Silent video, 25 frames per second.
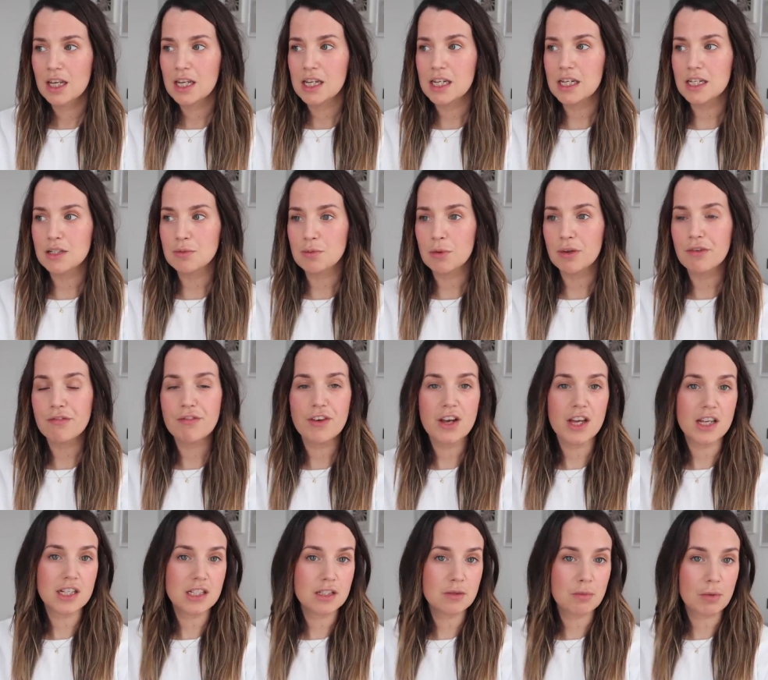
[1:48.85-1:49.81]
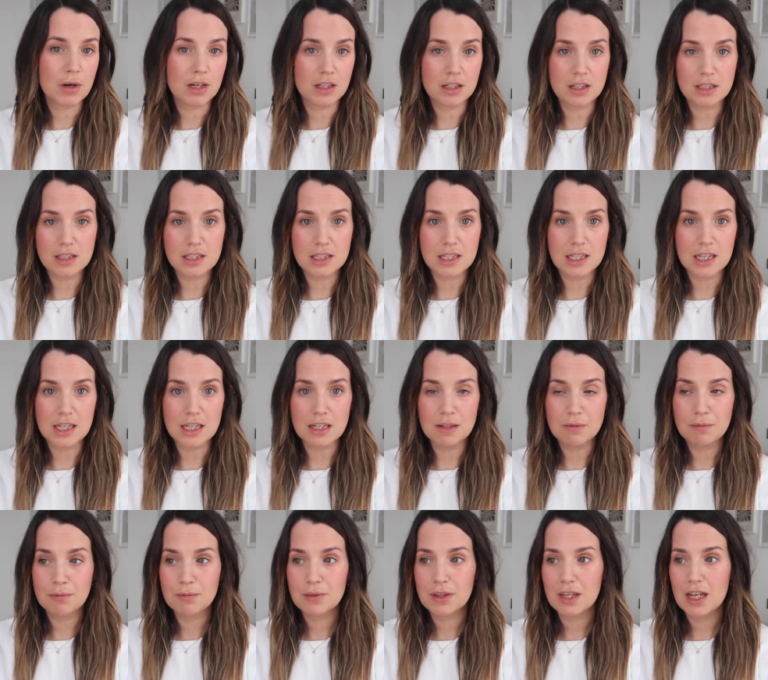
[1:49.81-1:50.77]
He's my first pregnancy,